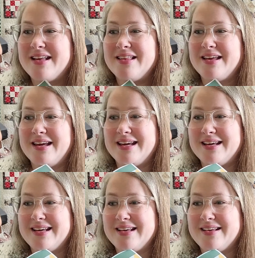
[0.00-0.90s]
I like
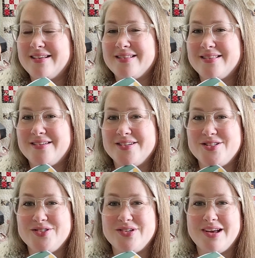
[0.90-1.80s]

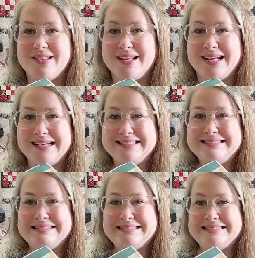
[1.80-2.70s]
32 count linen.
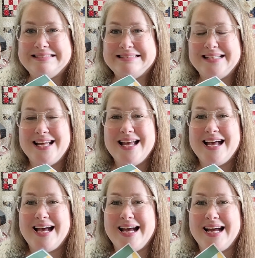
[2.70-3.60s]

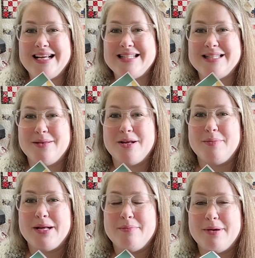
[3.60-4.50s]
It's a little
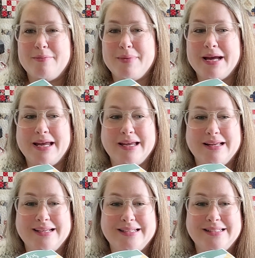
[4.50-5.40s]
bit above my
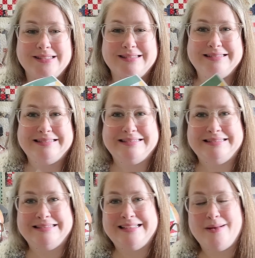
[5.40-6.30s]

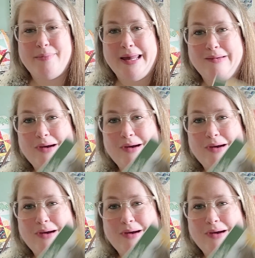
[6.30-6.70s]
pay